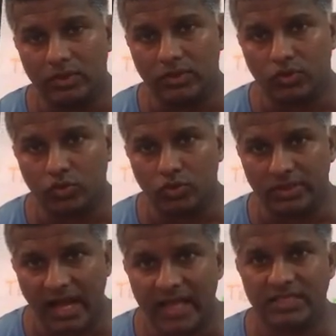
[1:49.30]
to
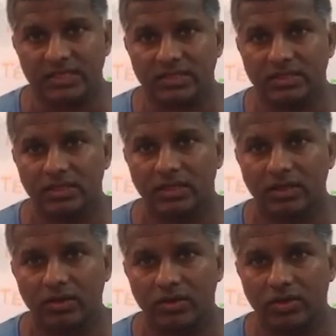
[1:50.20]
digest
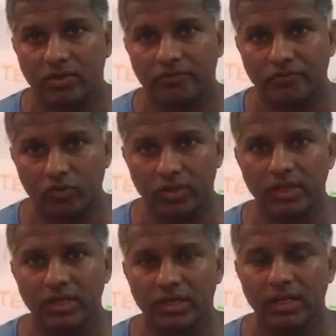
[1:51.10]
your food.
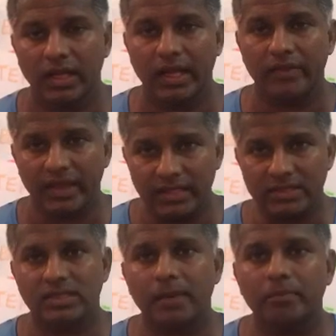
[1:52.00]
There
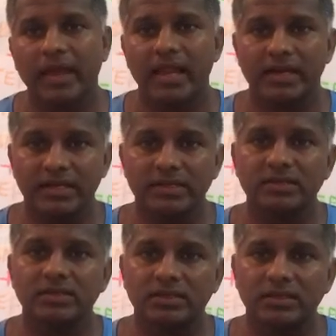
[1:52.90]
is some
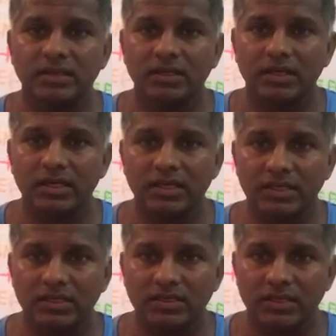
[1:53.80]
calories
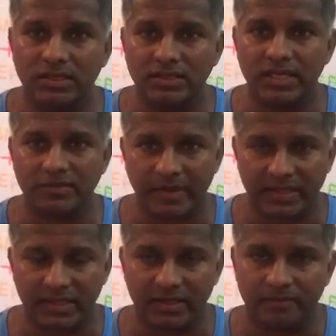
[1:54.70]
it uh, is
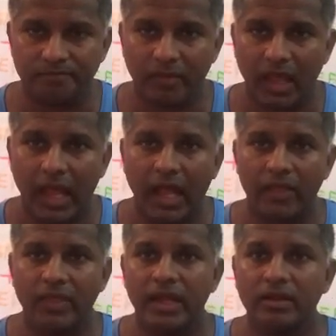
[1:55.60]
expected.
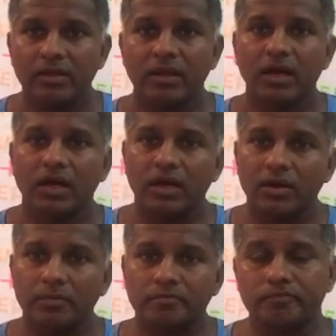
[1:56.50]
Then
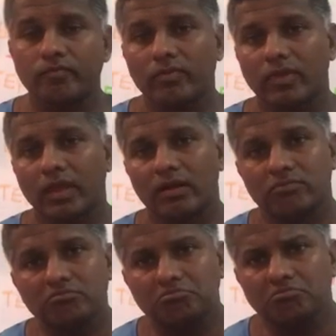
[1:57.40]
um,
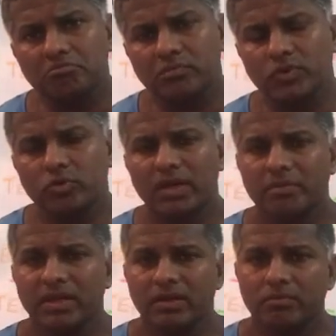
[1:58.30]
you may
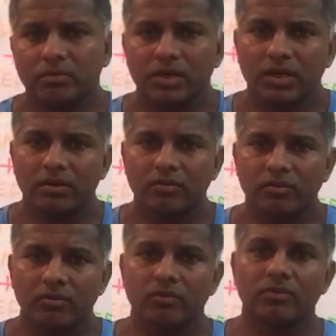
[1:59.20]
be uh,
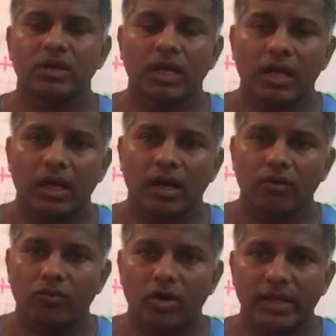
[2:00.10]

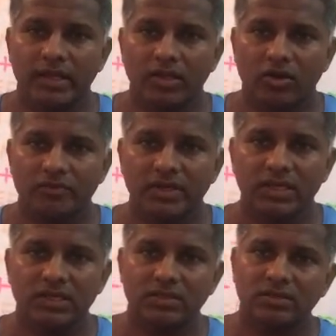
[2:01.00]
walking in the
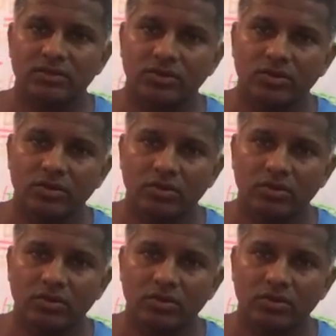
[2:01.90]
office, you know,